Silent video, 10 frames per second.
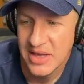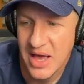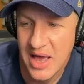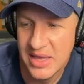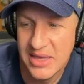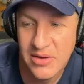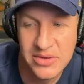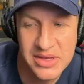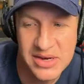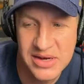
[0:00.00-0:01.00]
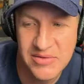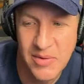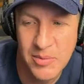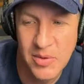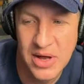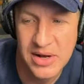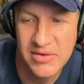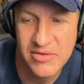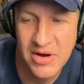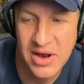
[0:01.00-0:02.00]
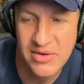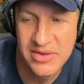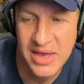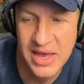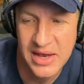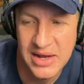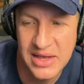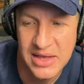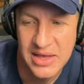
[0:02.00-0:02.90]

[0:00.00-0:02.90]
Uh, he only did give up one, struck out 10